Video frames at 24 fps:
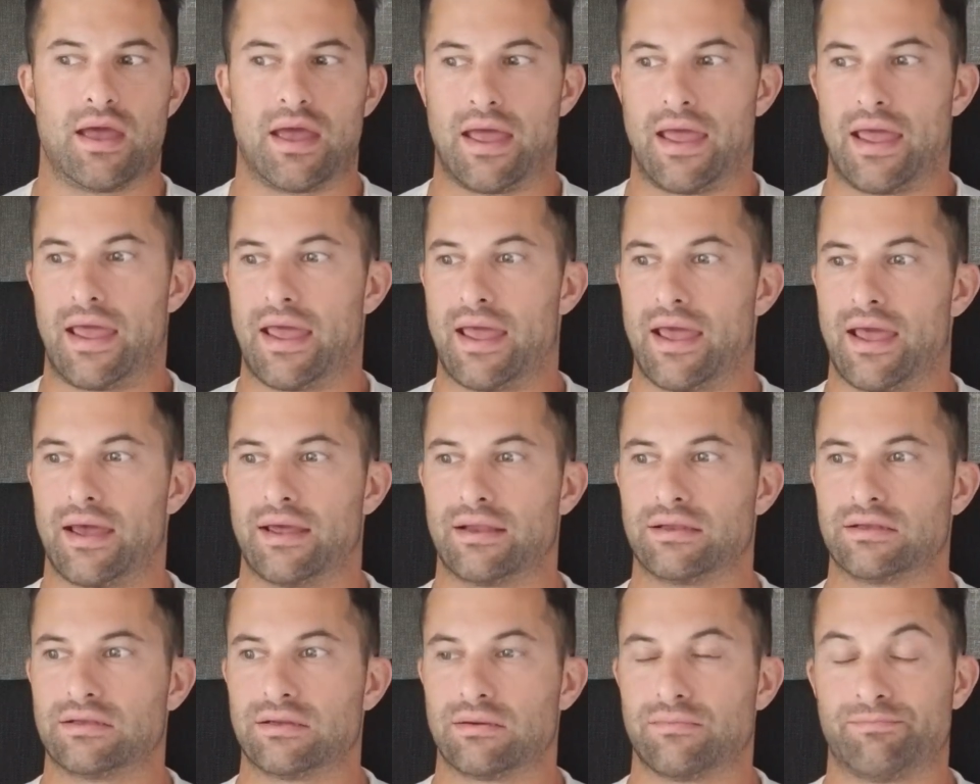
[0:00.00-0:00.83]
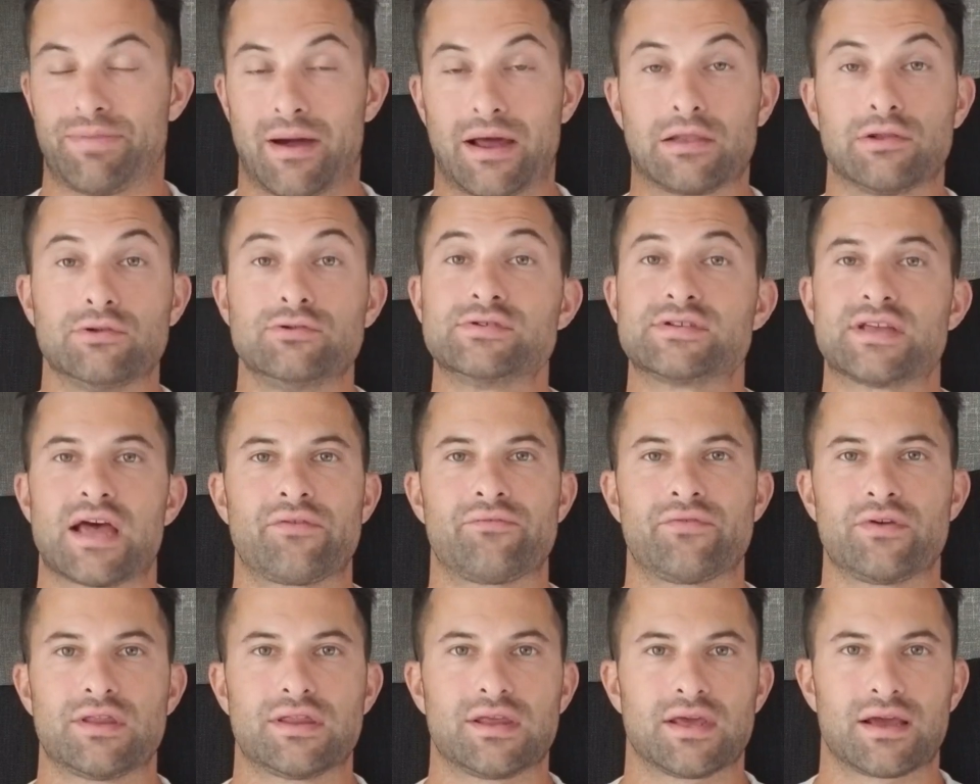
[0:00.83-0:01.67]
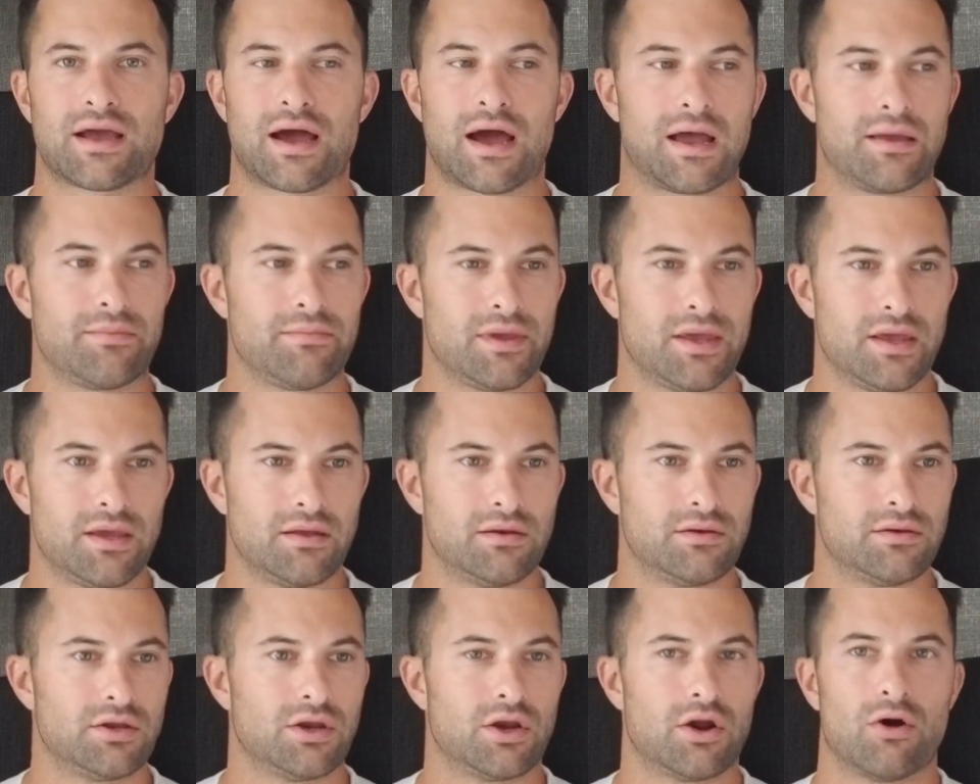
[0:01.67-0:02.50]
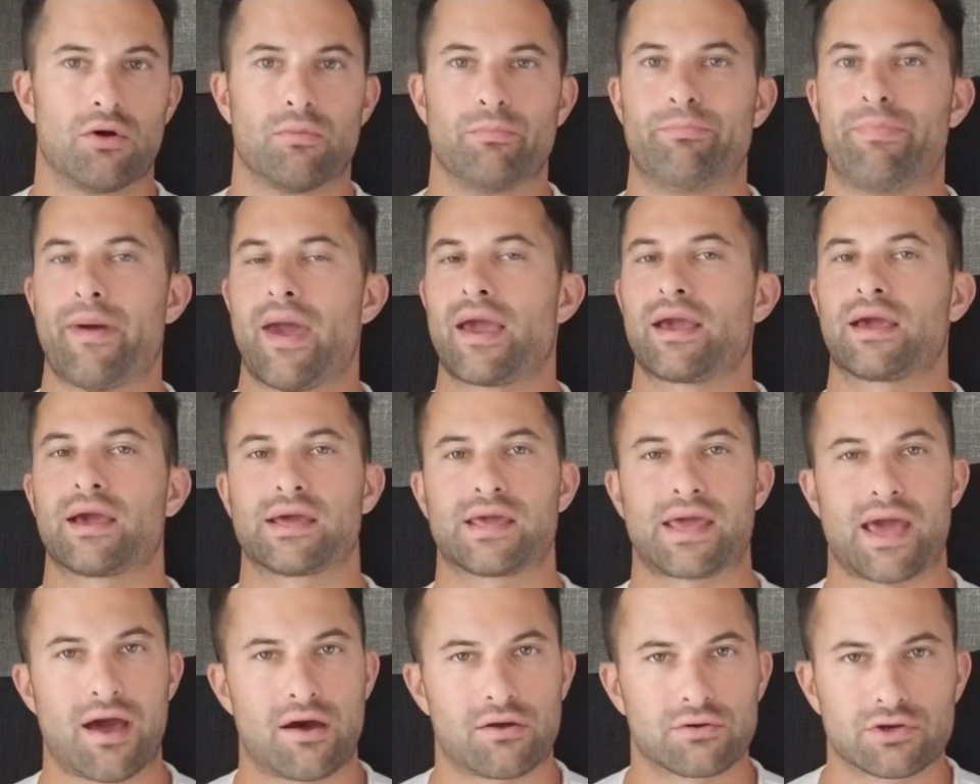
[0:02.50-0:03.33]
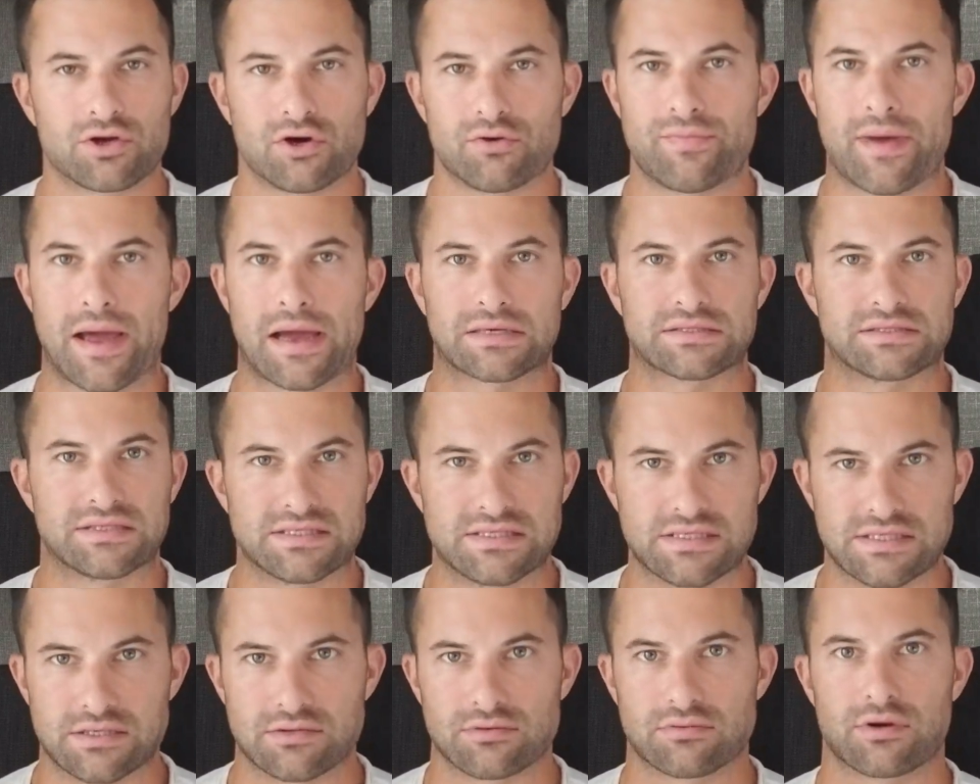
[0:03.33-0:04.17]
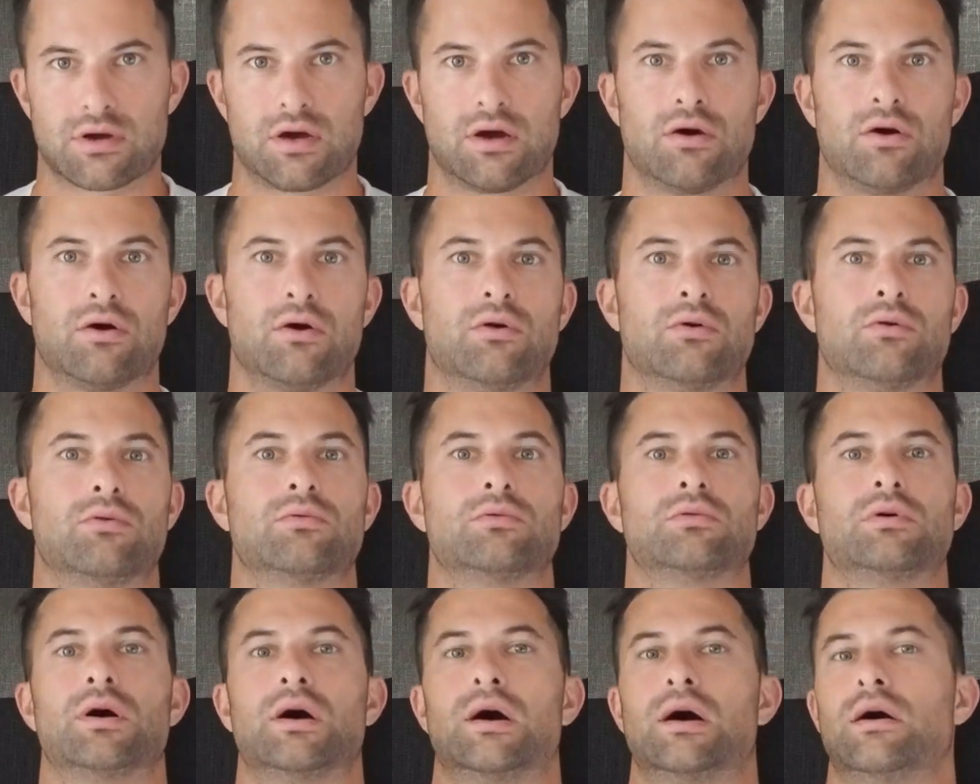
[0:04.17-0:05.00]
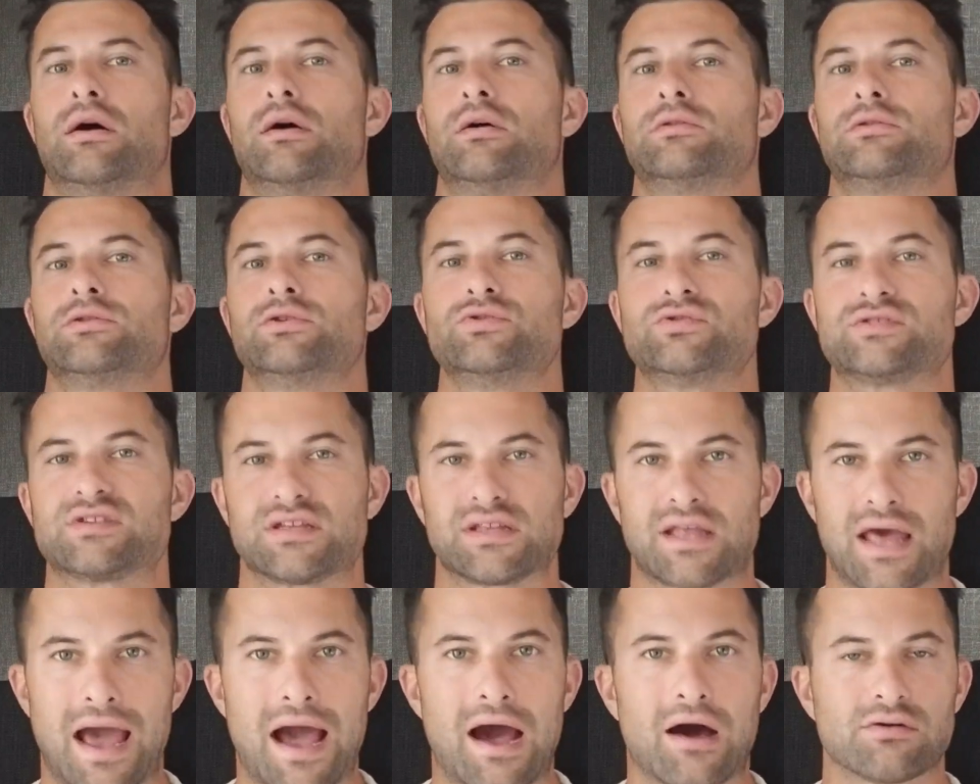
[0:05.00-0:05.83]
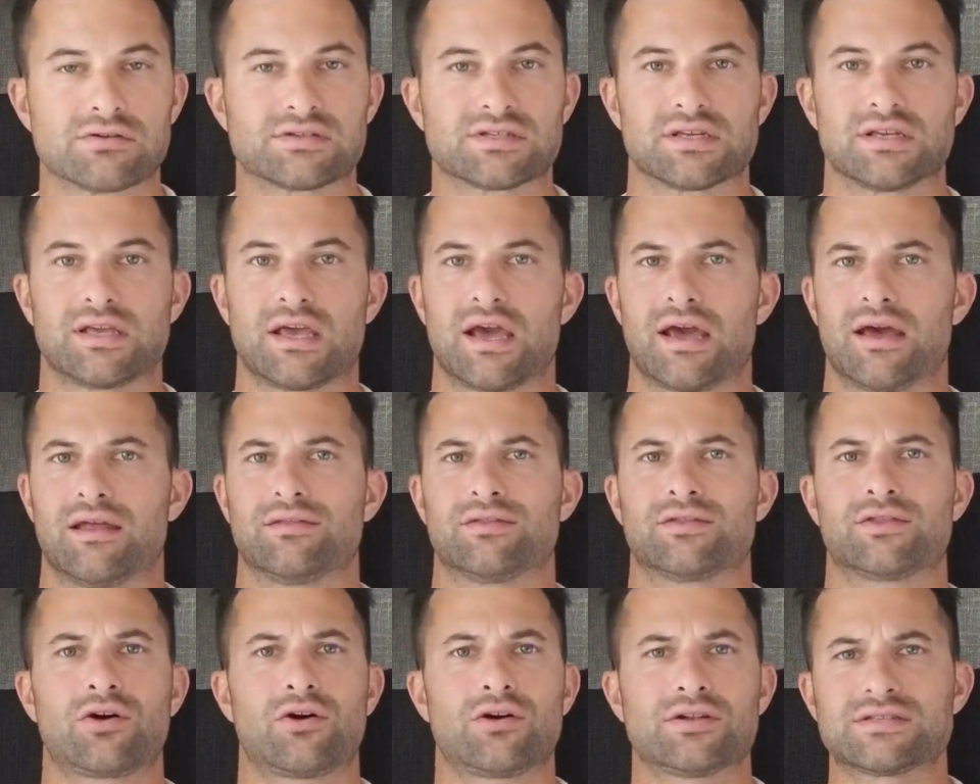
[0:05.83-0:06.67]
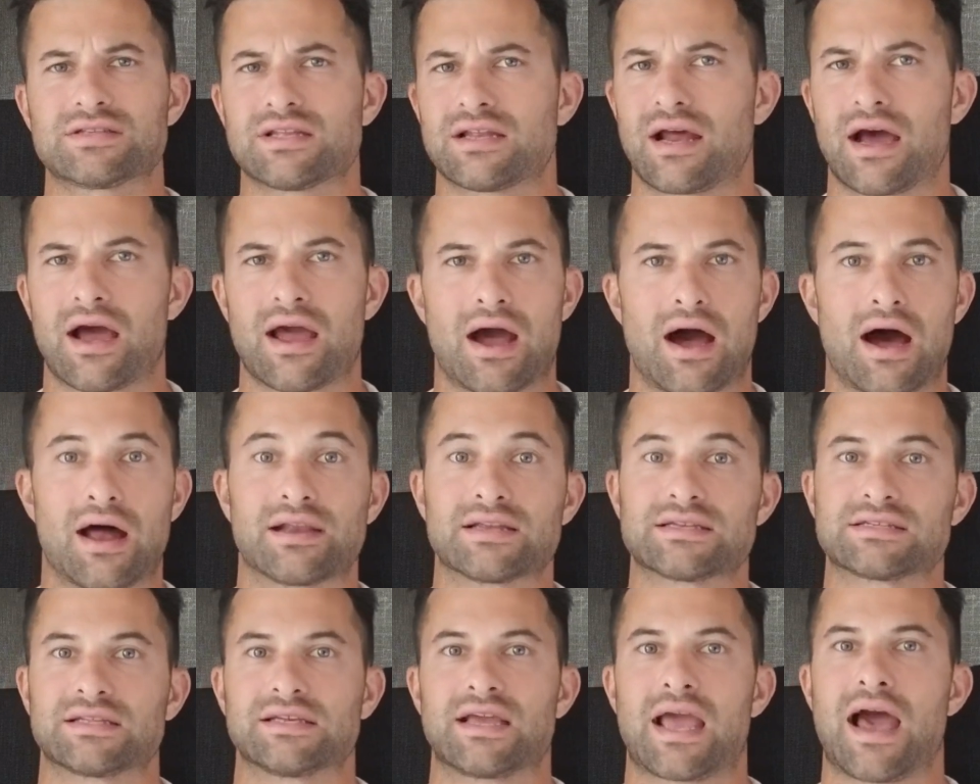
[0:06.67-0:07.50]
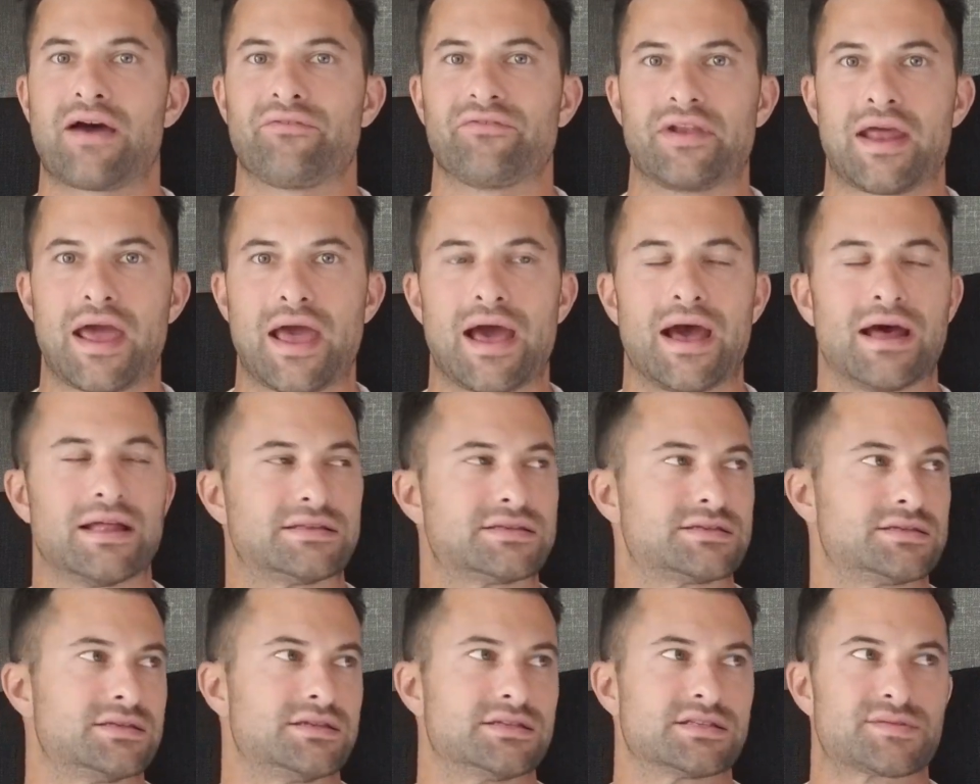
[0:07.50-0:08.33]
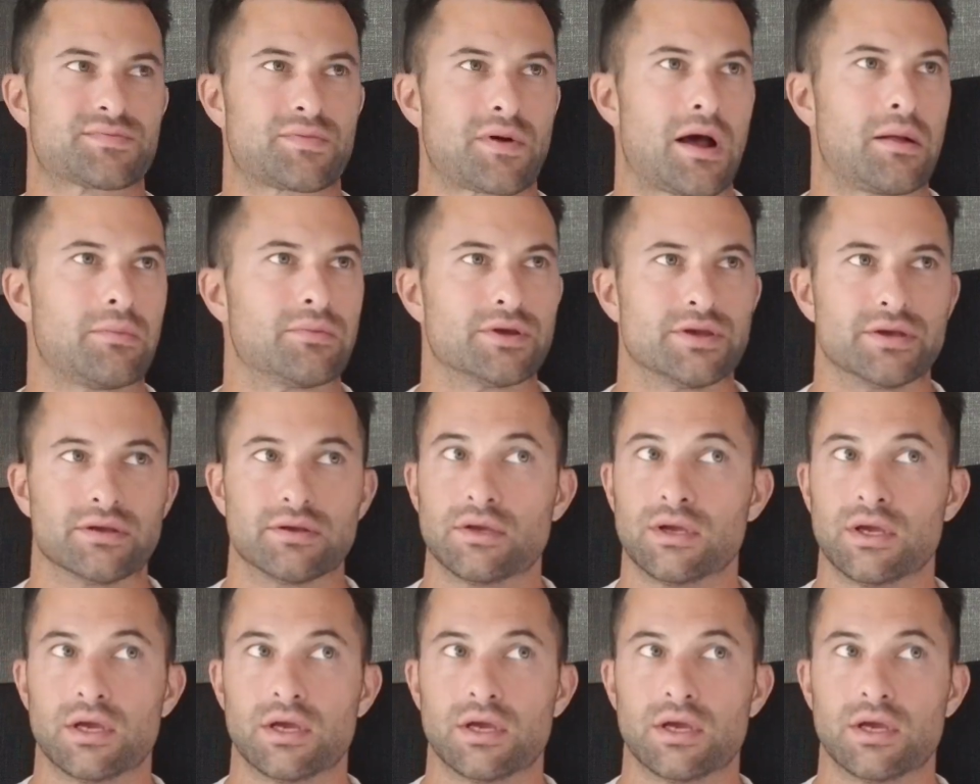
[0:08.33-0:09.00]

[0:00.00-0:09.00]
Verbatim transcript: And by lose everything, I mean, you know, bank account go back to zero, uh, losing the house again, thoughts that I honestly haven't had since probably